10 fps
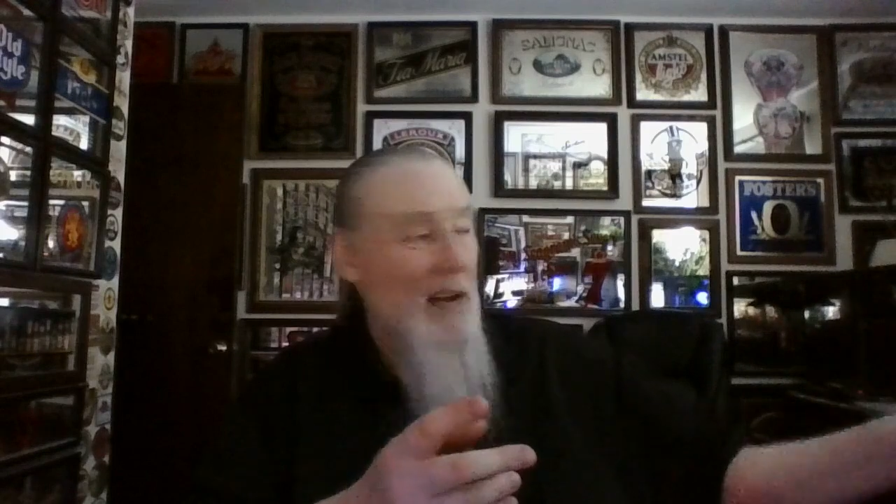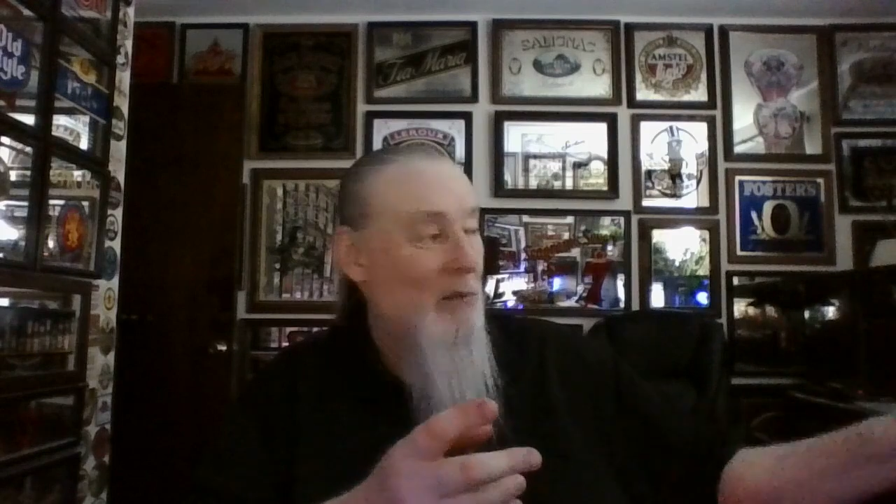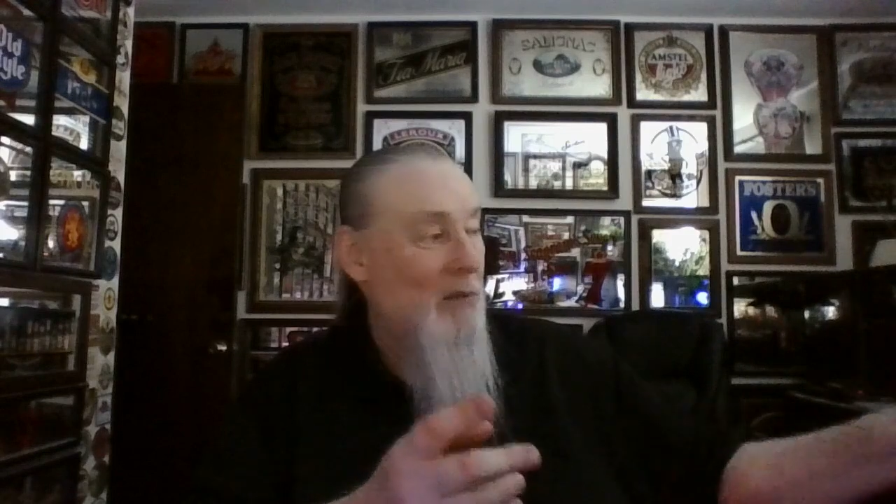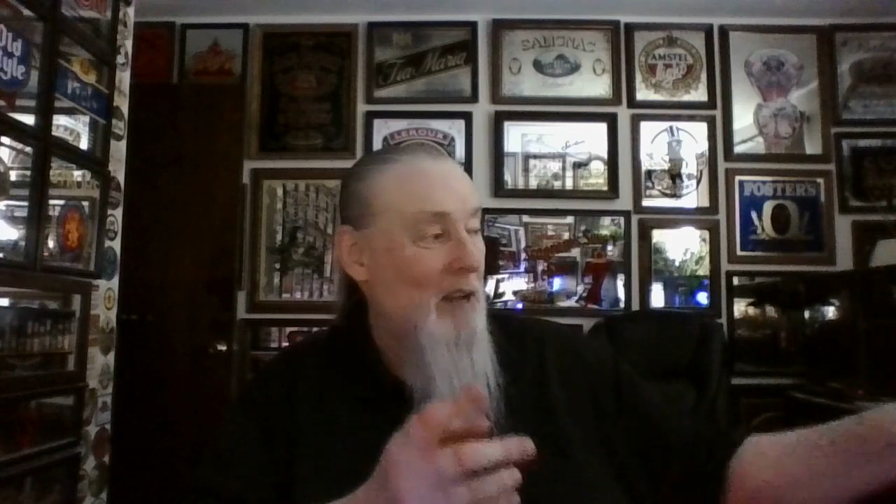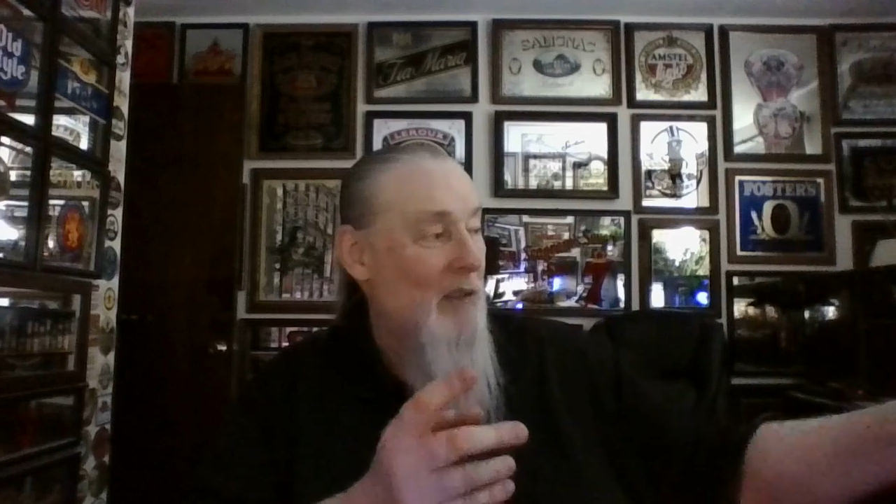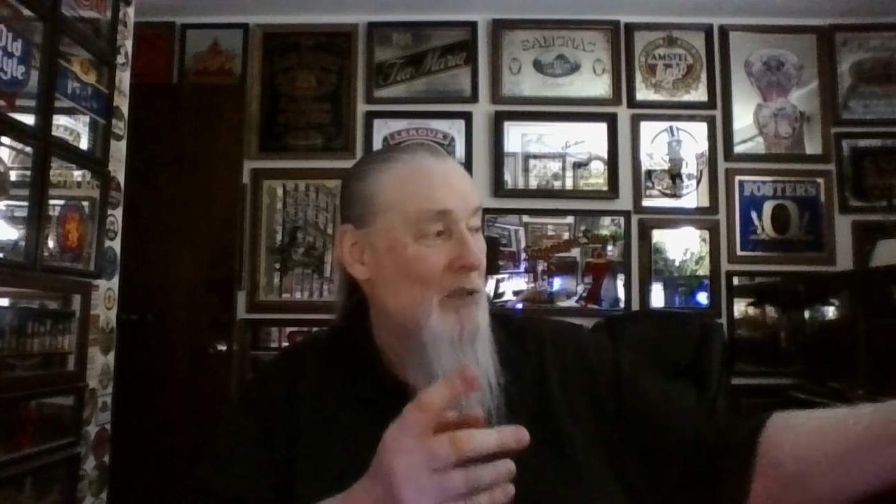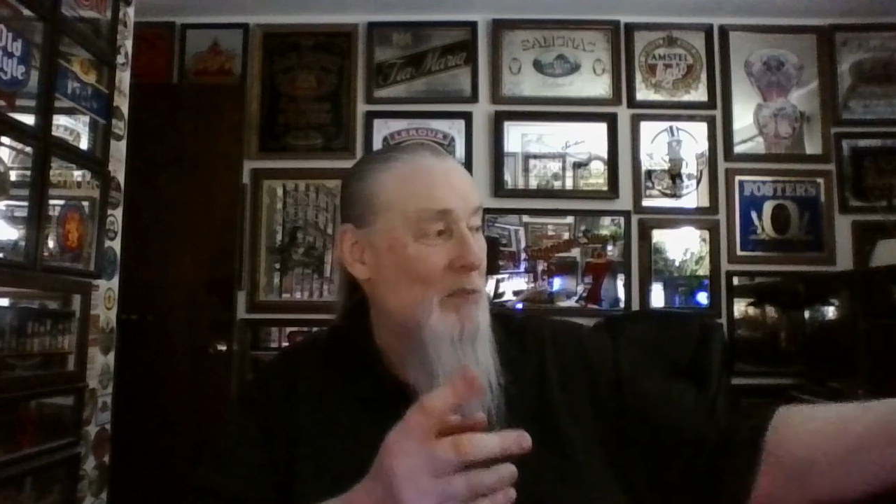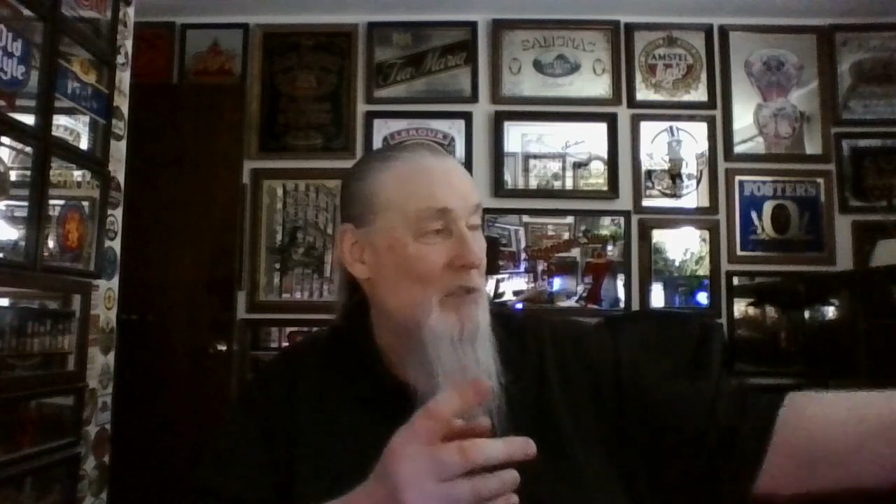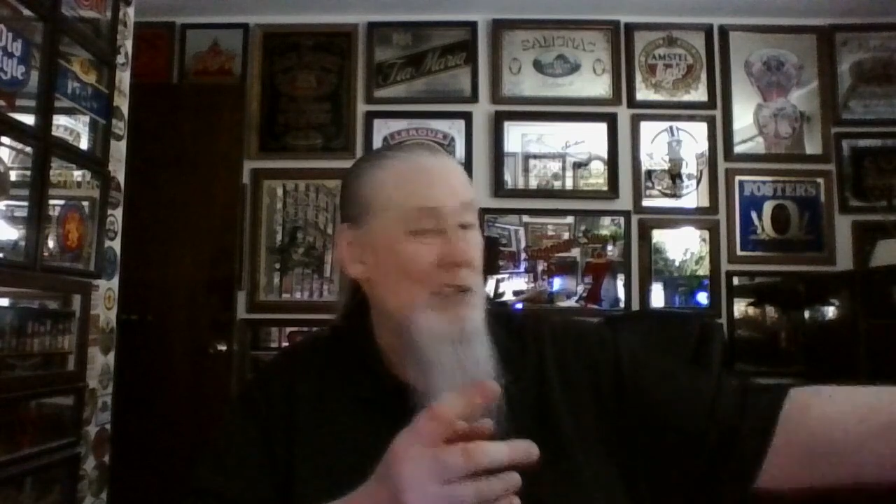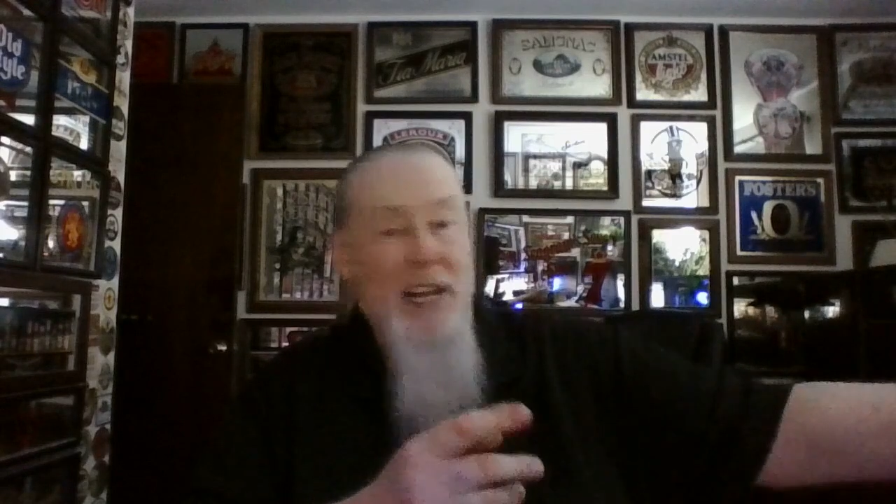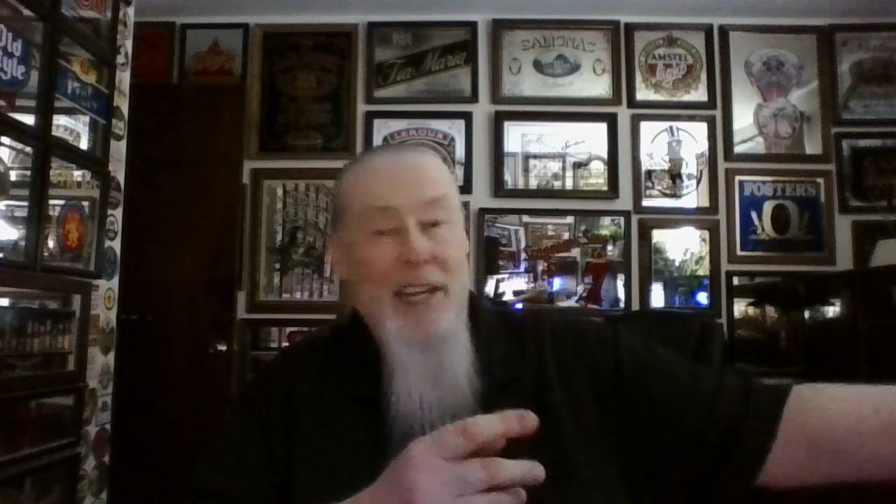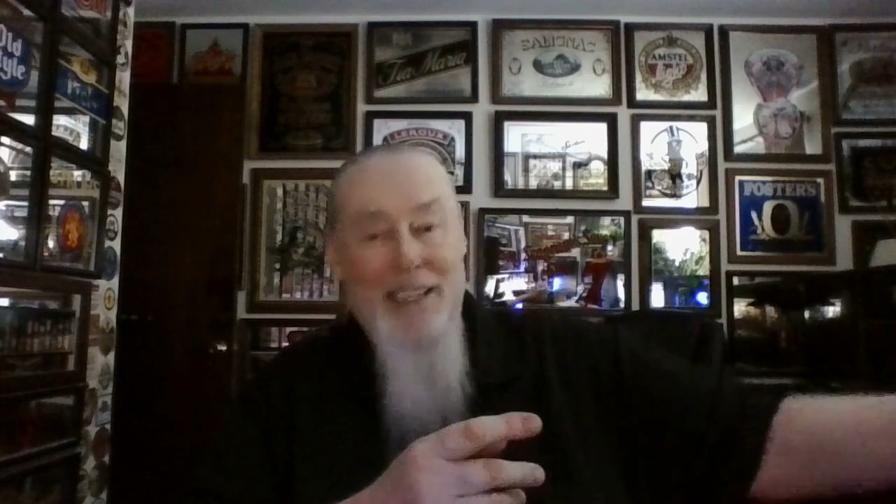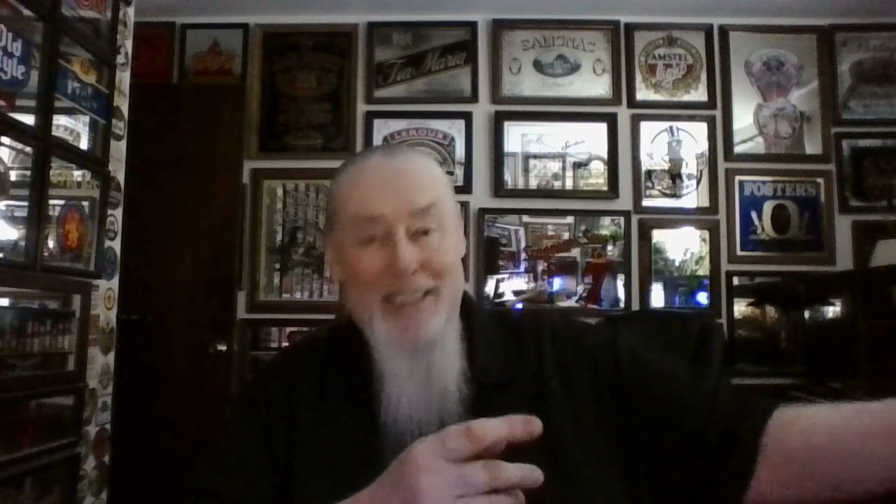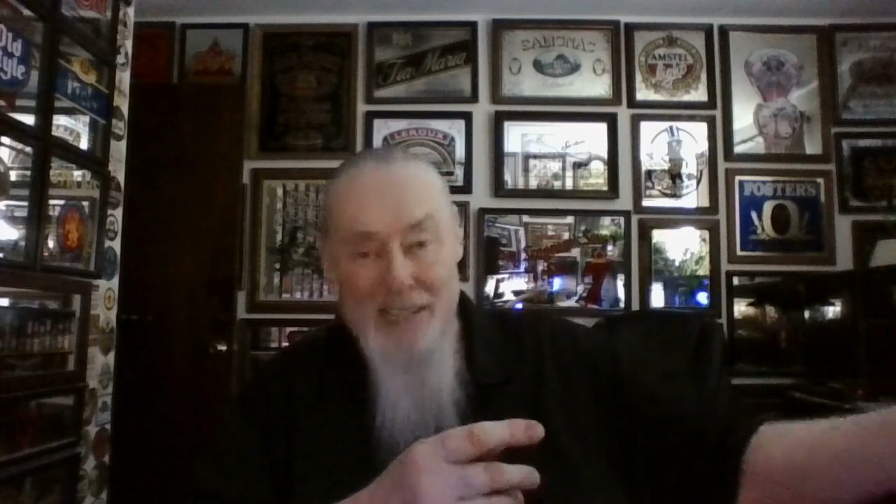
but I was mistaken.